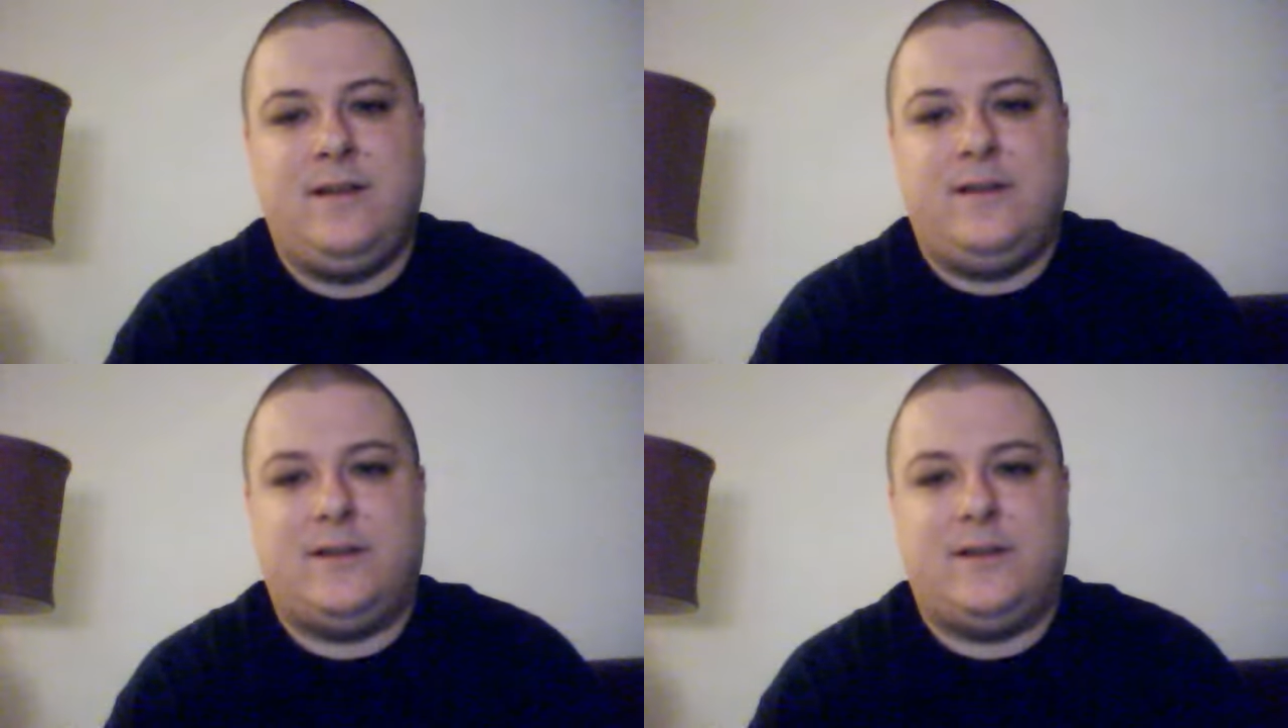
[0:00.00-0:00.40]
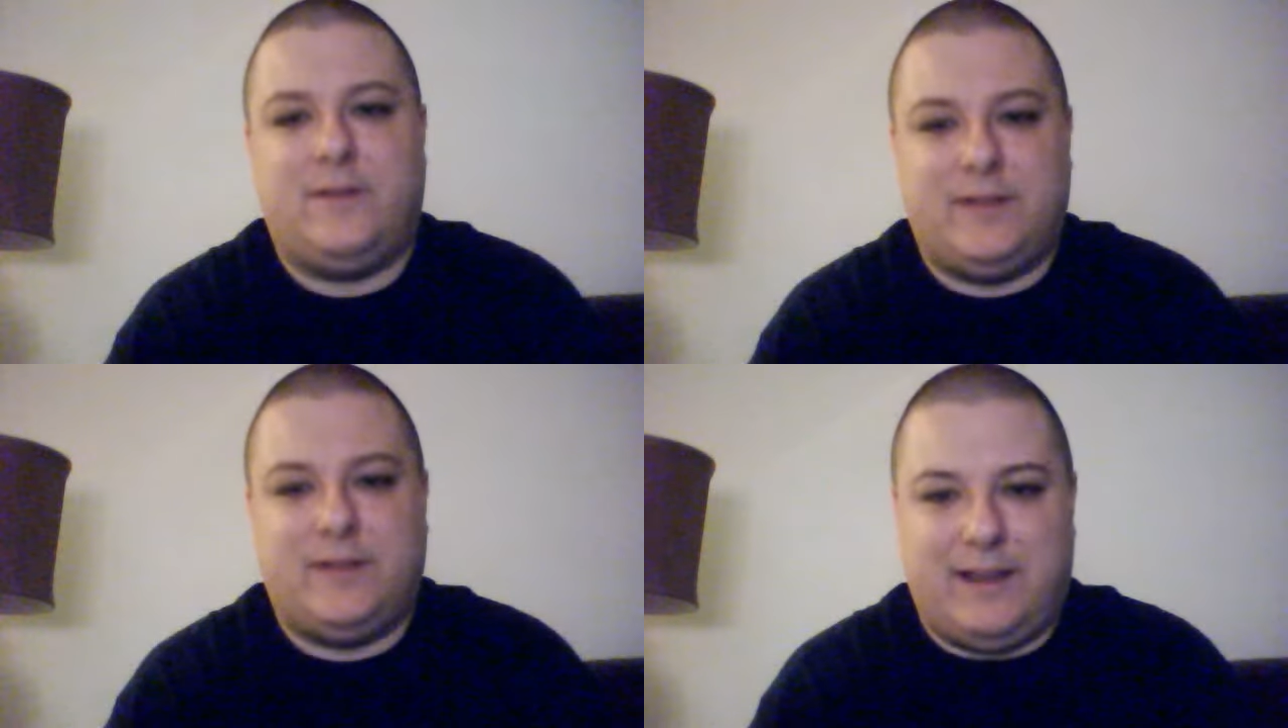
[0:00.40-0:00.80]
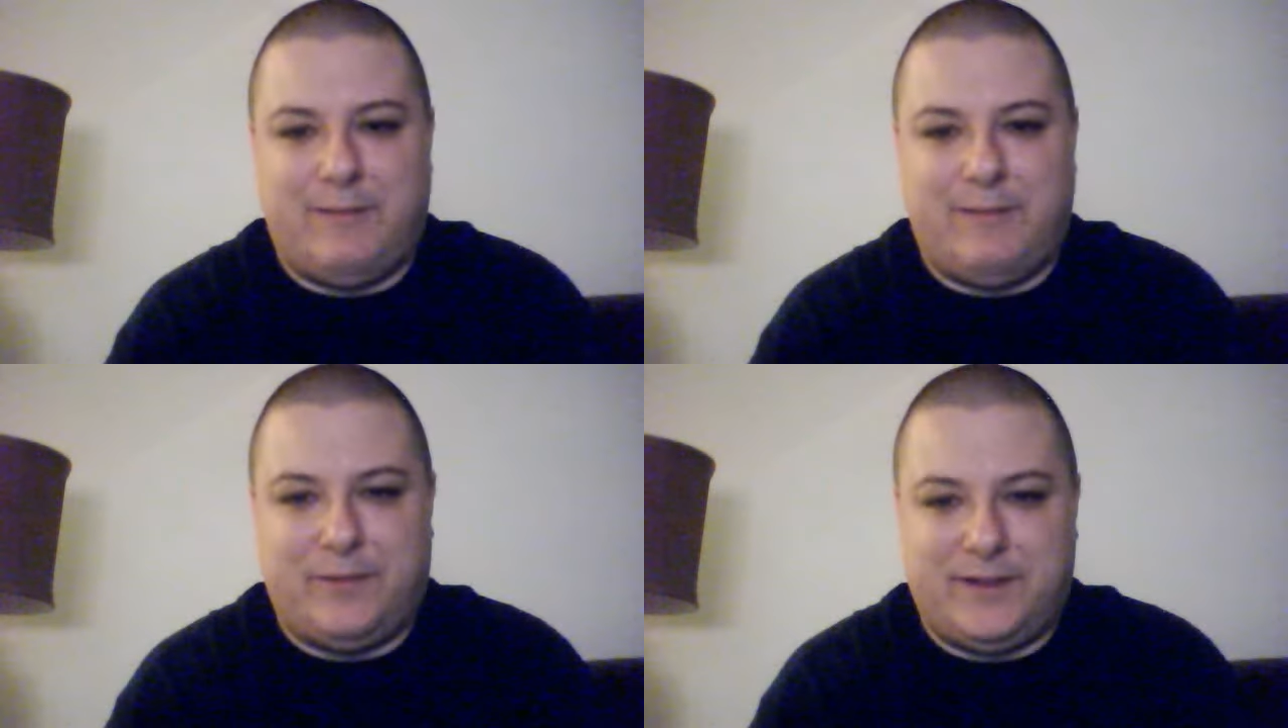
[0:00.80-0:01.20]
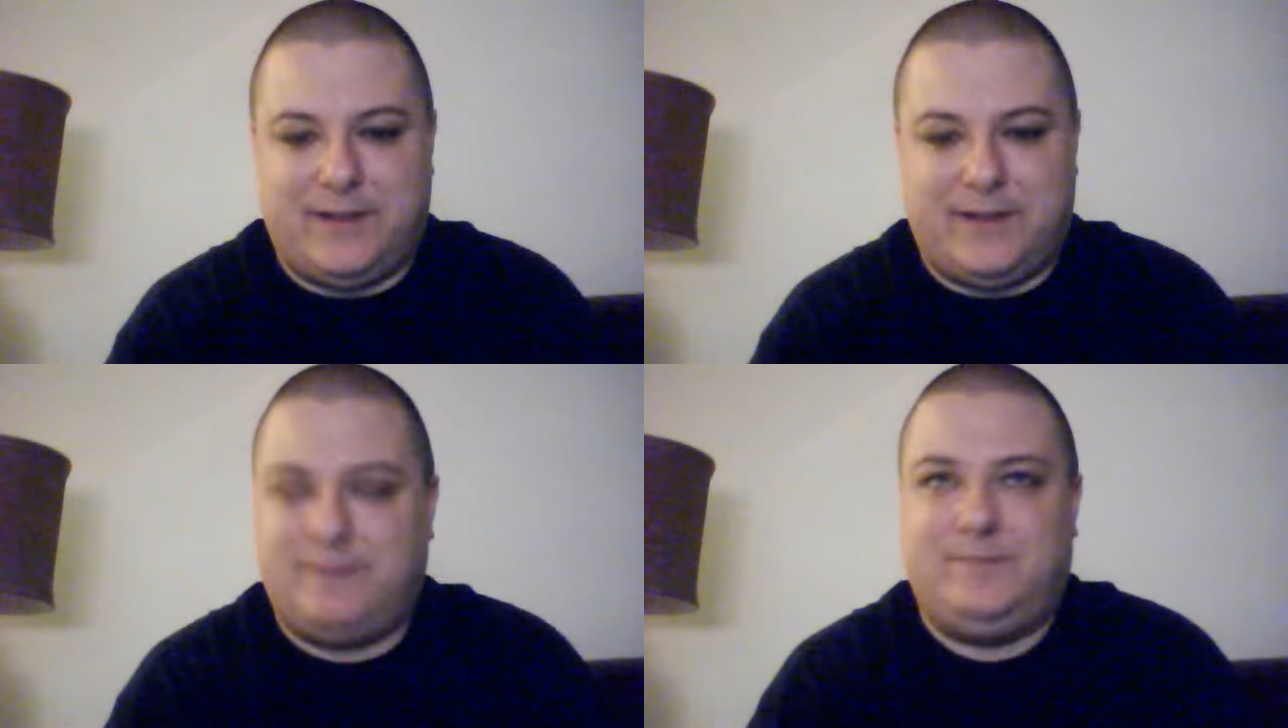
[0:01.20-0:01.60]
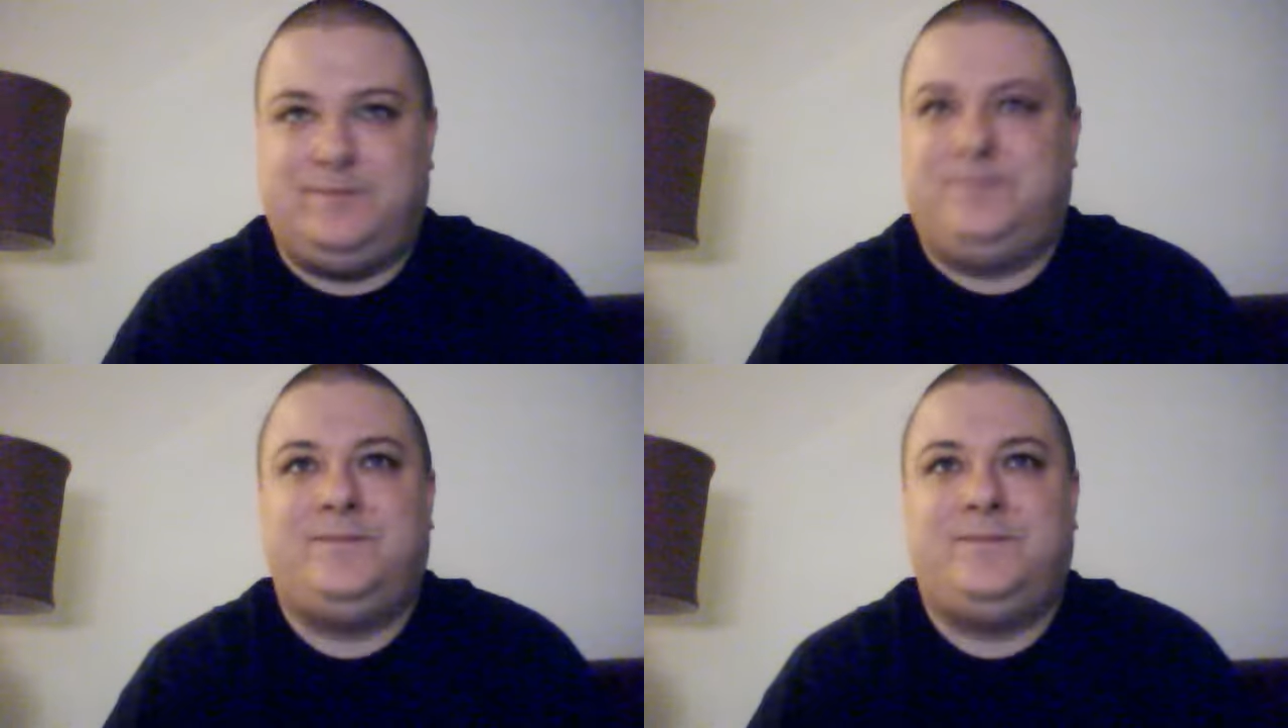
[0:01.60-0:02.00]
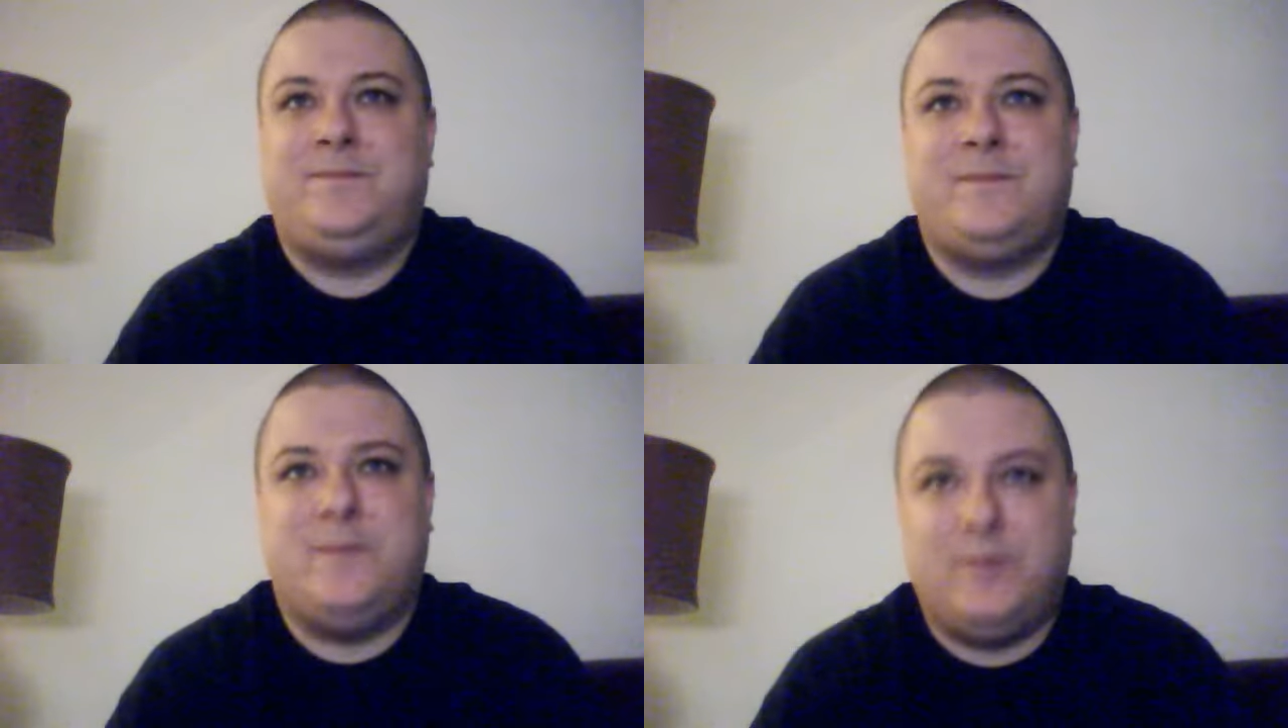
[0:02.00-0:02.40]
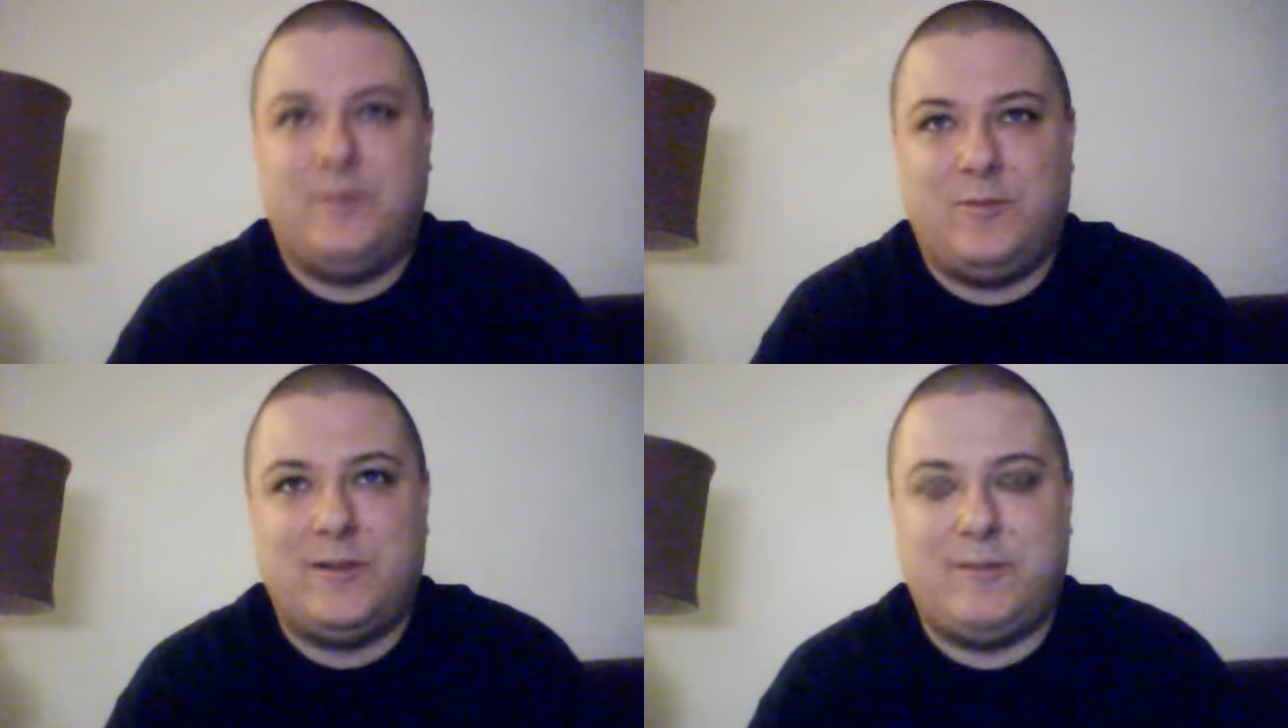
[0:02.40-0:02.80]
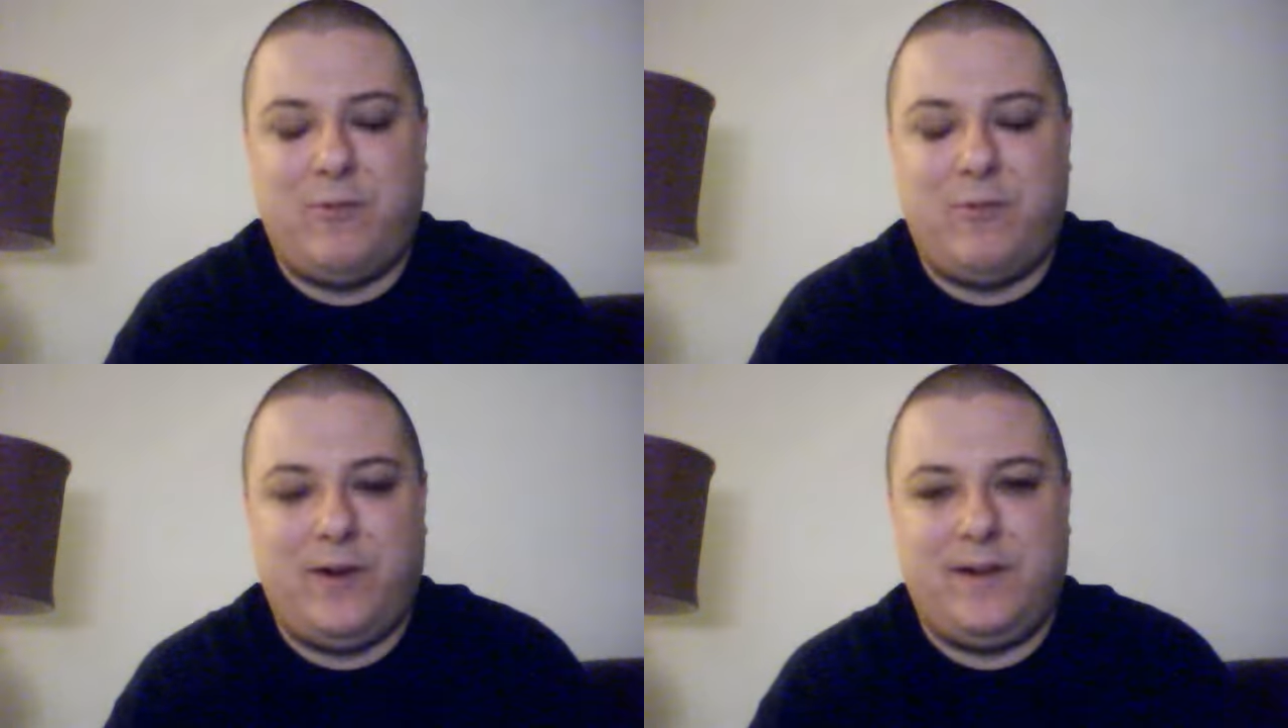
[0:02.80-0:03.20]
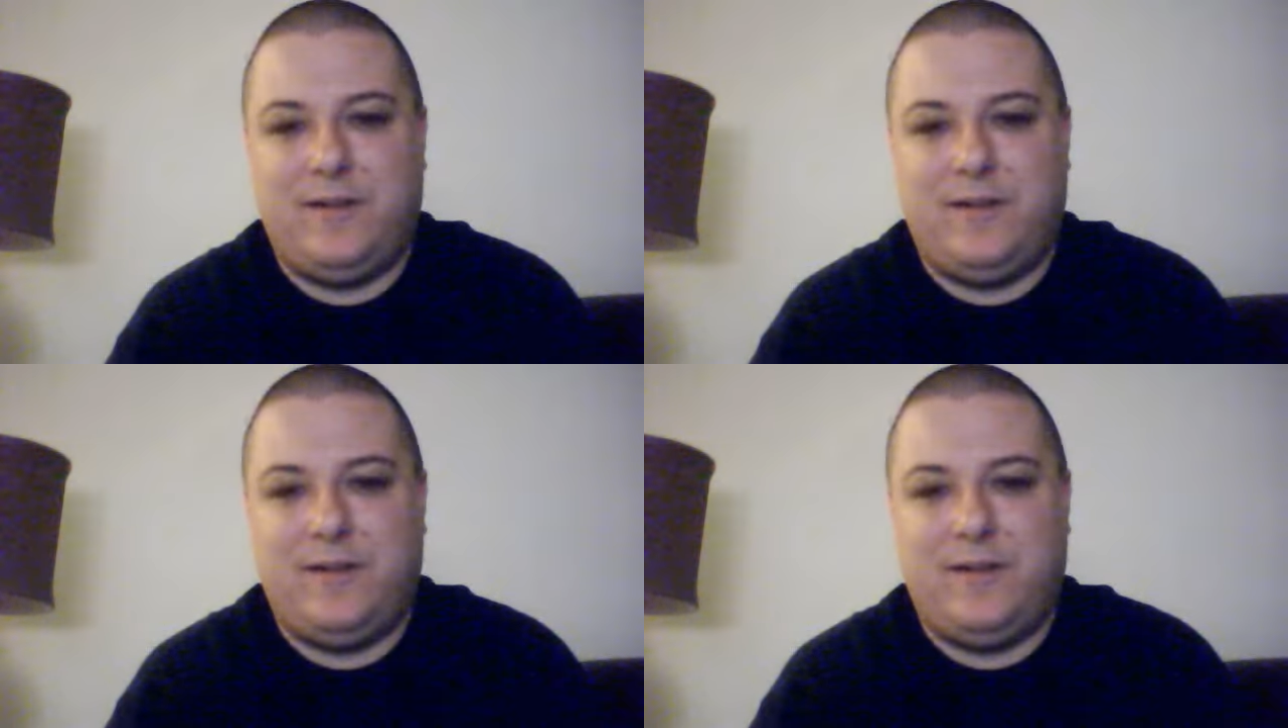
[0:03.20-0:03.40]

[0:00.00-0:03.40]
So it's like a lot of people are just like, what's the point?